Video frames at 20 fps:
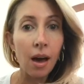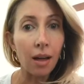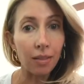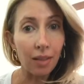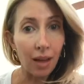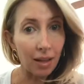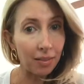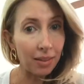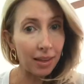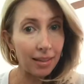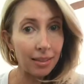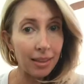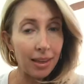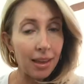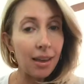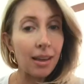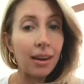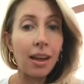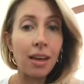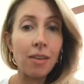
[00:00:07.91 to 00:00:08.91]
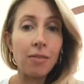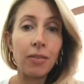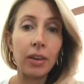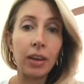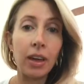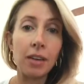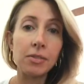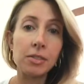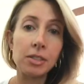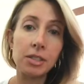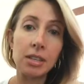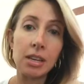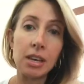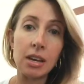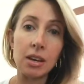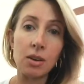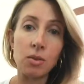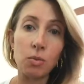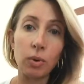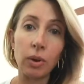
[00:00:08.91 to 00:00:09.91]
a lot lately and I feel like I've
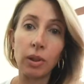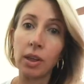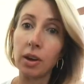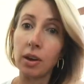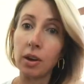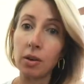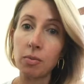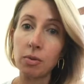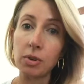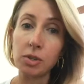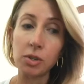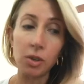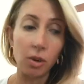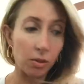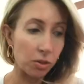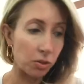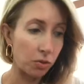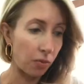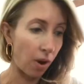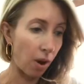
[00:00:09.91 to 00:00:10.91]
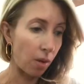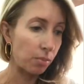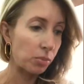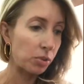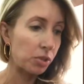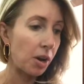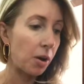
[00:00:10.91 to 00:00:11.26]
seen really good results from.